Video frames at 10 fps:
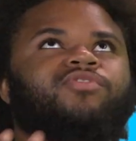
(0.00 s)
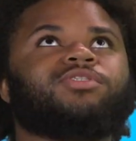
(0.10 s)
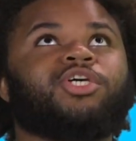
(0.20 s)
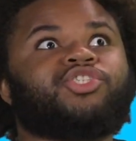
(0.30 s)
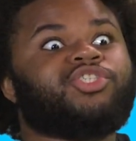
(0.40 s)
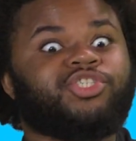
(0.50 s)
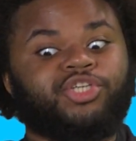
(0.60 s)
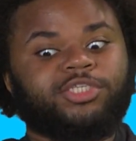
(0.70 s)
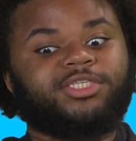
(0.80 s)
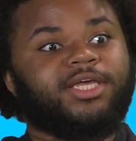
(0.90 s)
for just
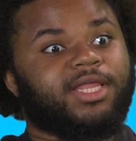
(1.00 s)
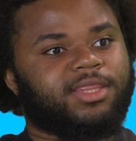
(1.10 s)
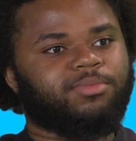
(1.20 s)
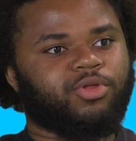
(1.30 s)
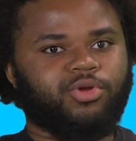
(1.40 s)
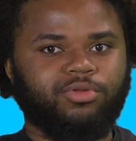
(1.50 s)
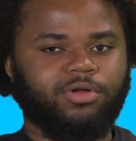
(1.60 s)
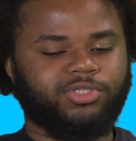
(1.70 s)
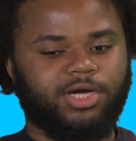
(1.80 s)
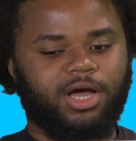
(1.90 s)
just to get them to do their
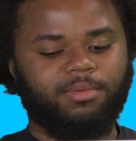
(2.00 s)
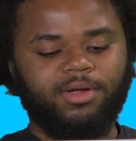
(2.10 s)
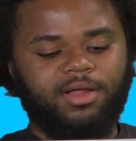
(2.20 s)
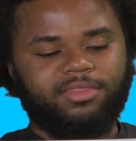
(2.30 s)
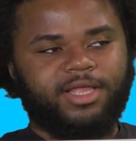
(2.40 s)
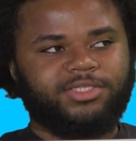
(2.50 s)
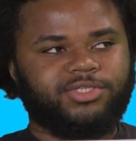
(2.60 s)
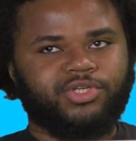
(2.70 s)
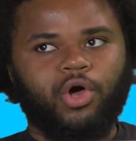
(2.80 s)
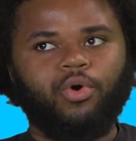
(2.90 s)
job. That's
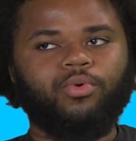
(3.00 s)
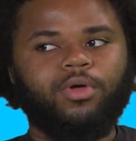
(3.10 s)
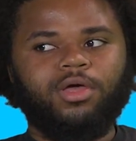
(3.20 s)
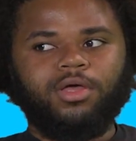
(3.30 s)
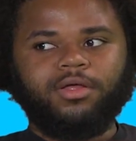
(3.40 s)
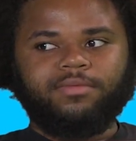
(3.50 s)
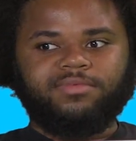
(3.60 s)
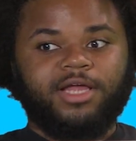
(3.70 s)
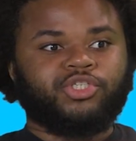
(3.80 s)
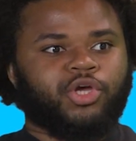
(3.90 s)
so
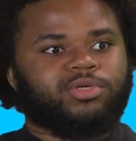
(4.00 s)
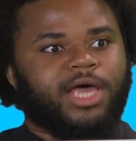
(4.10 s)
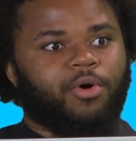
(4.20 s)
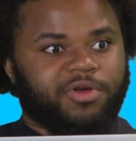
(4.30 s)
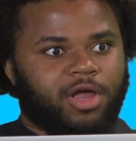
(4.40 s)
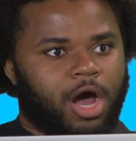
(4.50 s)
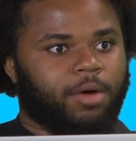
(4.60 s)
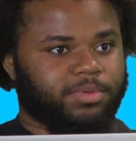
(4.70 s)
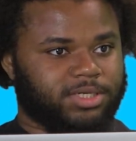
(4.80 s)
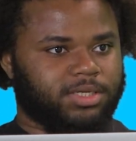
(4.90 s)
that shows how
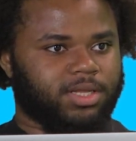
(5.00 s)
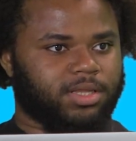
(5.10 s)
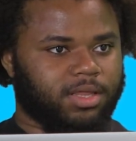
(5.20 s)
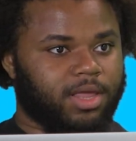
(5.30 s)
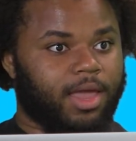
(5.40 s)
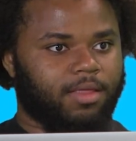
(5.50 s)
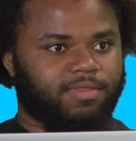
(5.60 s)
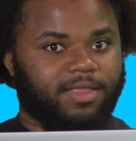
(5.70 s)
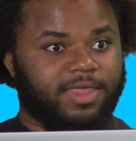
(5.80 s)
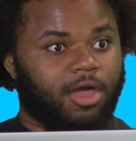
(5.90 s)
incompetent that they
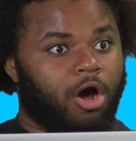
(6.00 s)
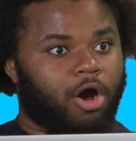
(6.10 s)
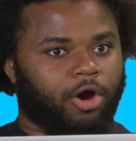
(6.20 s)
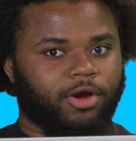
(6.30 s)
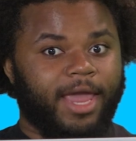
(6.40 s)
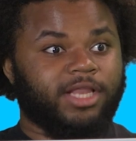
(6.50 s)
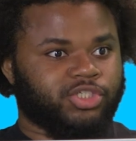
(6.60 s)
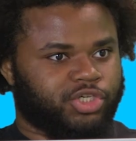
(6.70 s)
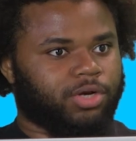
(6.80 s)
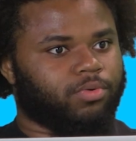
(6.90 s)
that they are in
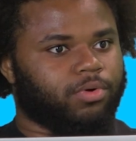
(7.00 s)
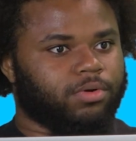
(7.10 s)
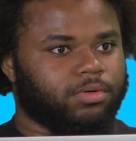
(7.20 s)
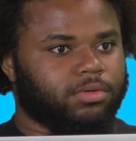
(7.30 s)
general.